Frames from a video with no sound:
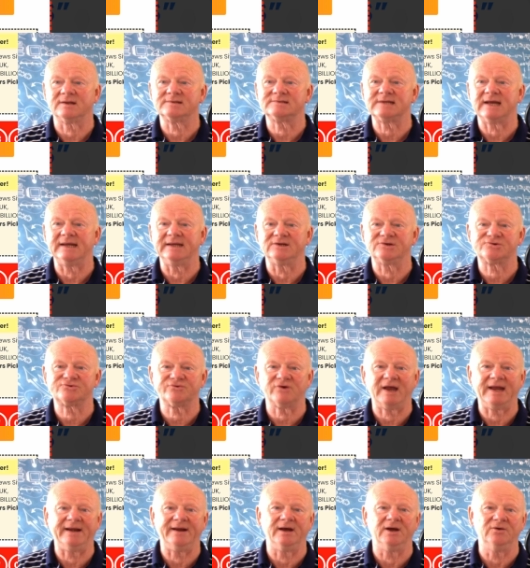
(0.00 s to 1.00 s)
to take you
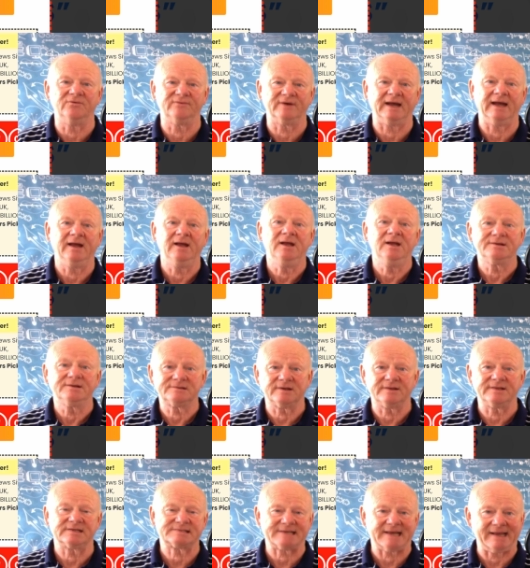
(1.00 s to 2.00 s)
straight over to
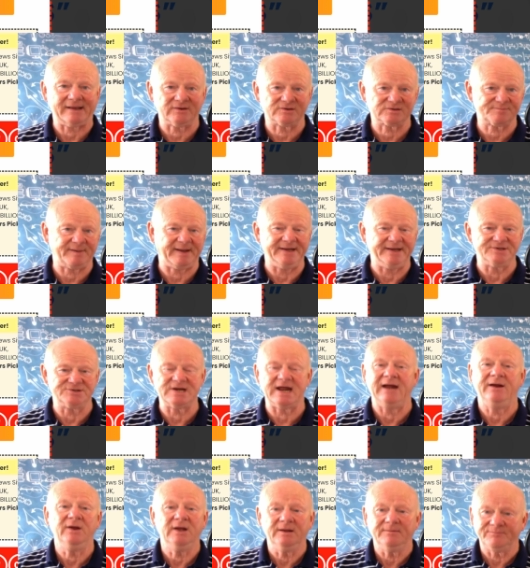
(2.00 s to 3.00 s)
the sales page. Now,
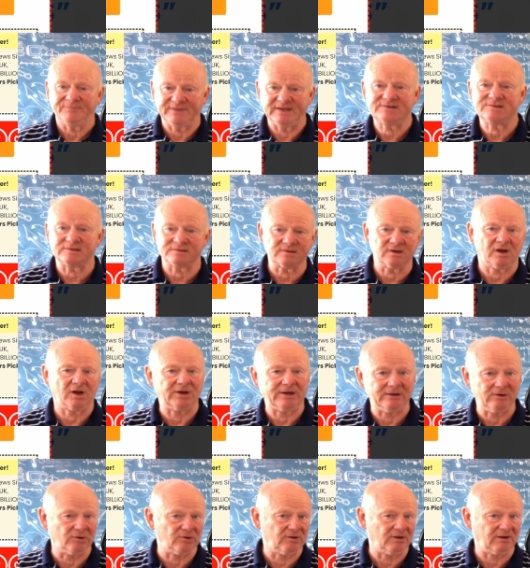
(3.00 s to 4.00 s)
this isn't going to
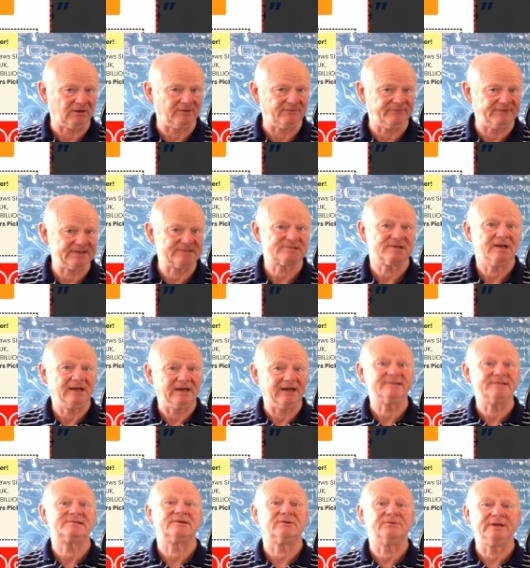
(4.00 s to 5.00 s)
look like this
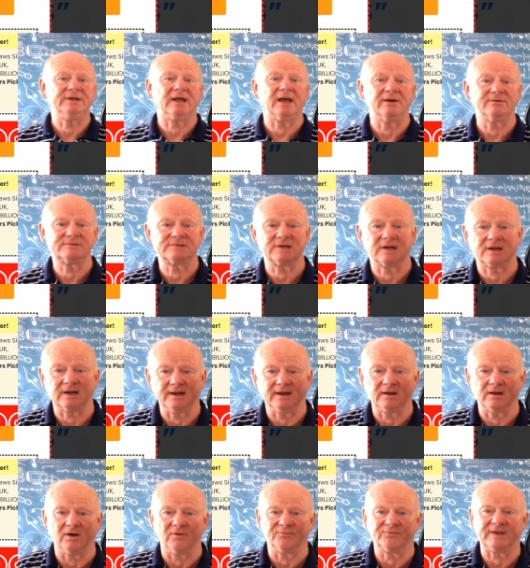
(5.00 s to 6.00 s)
until you go to
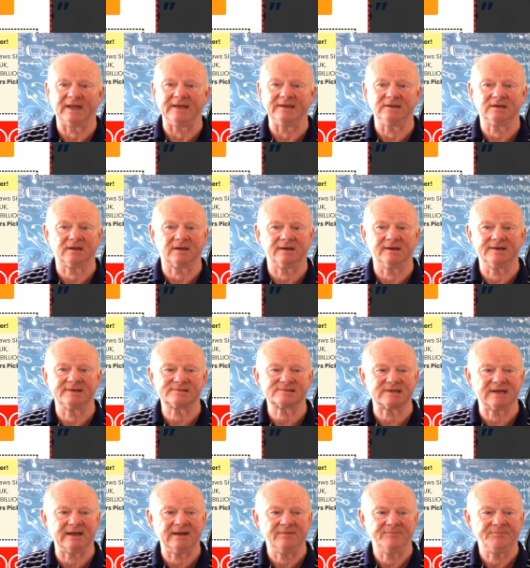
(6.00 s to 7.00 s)
click off. Get your
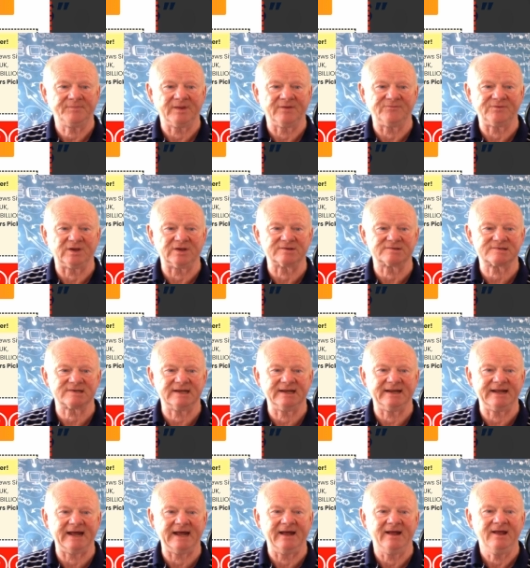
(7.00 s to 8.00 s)
cursor, if you can see
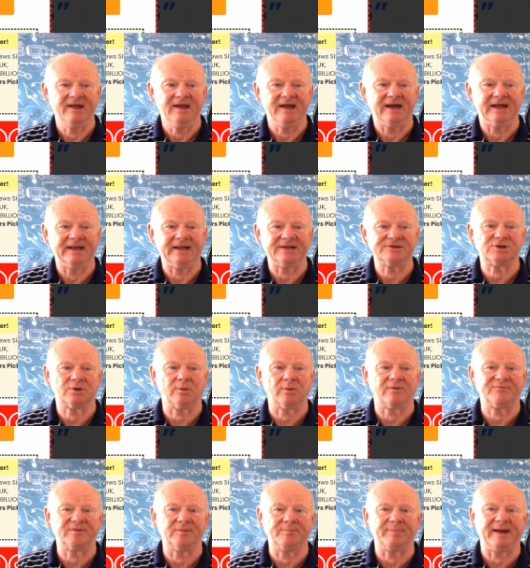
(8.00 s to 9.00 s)
that, and as you go
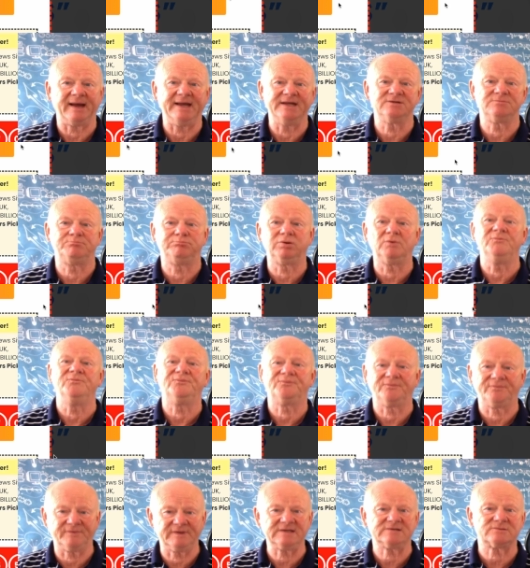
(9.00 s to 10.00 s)
off the page, bump,
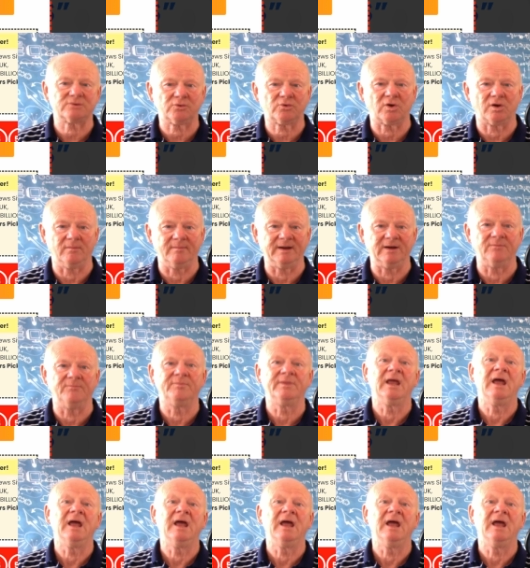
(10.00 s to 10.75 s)
this will come up.